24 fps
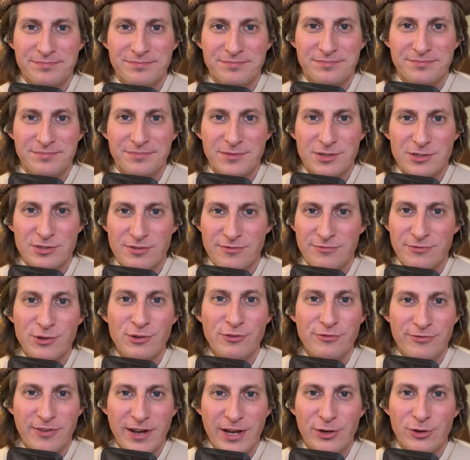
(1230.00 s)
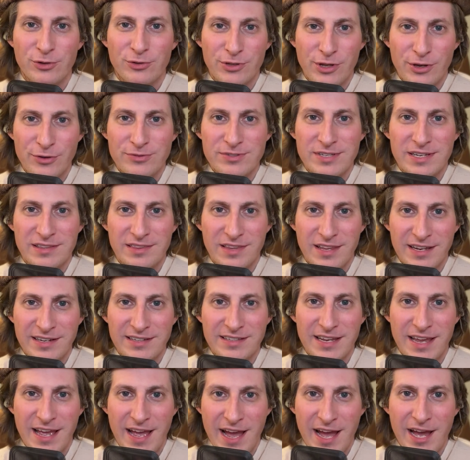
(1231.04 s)
There's a few final notes I'd like
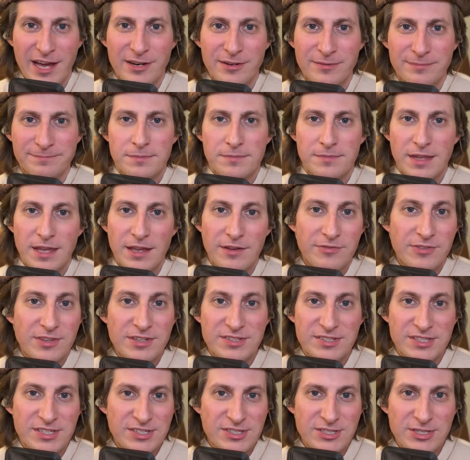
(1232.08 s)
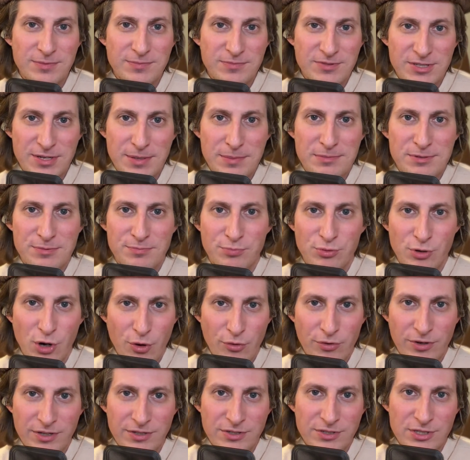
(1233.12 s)
to add. If the system seems
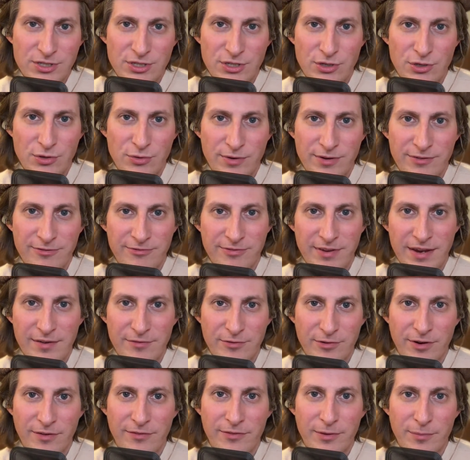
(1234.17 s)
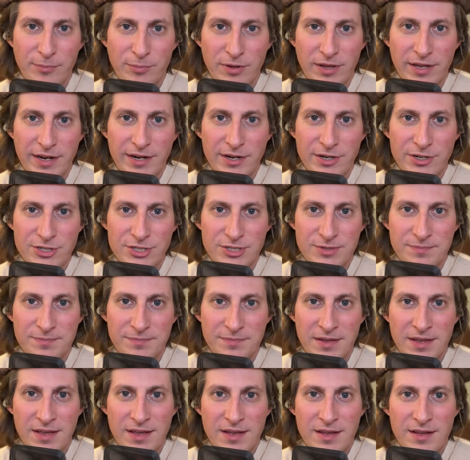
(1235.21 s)
broken to you in favor of the players,
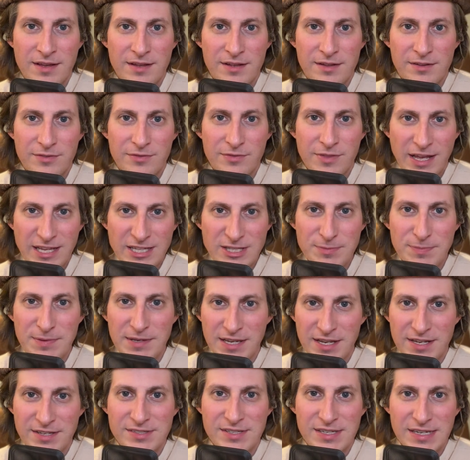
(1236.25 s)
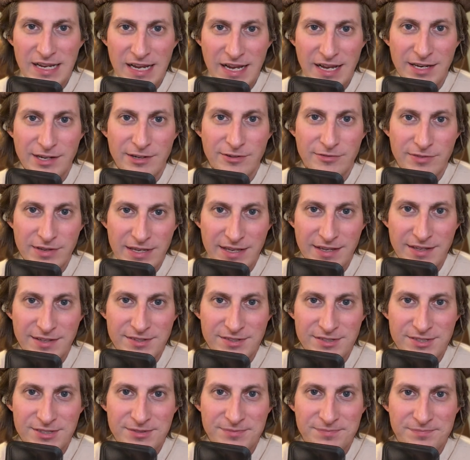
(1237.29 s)
that's because it kind of
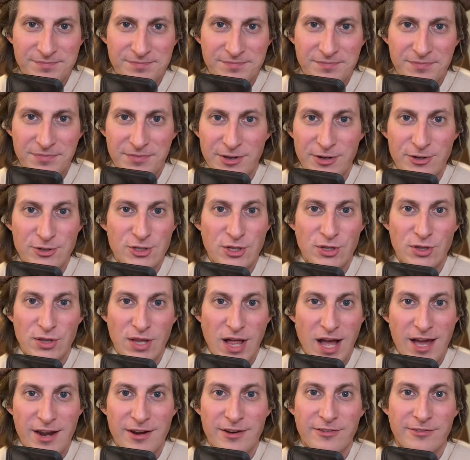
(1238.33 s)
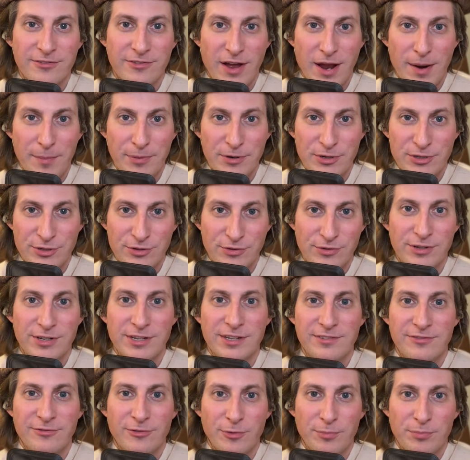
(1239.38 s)
is. There's a lot of opportunity
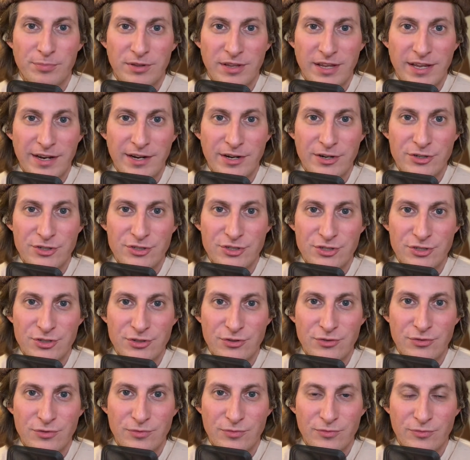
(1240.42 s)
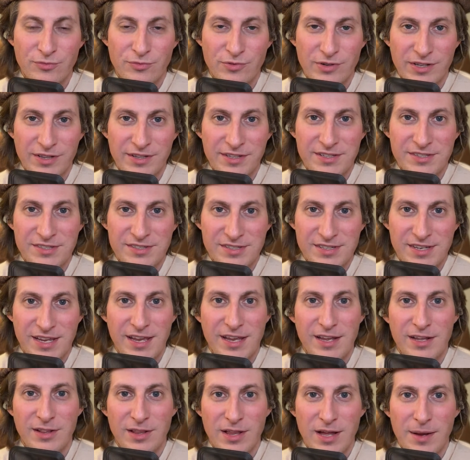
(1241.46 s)
for players to really
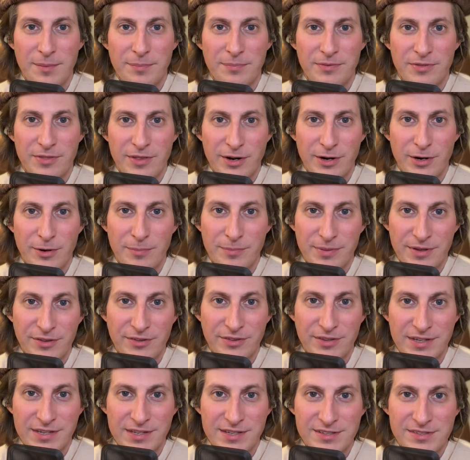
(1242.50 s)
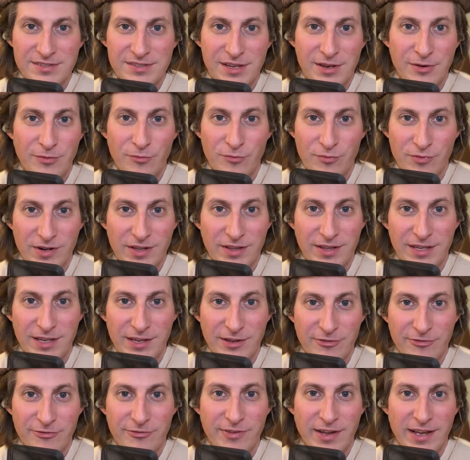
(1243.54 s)
scale up their abilities and really
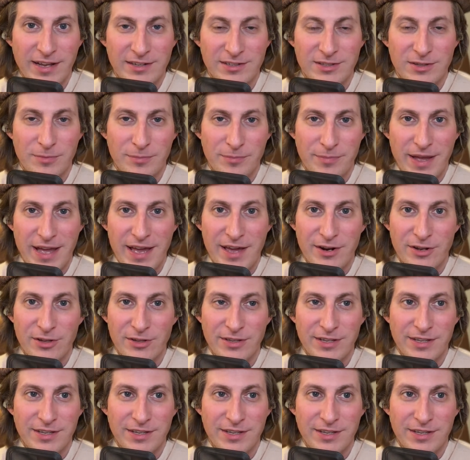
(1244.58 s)
affect the battle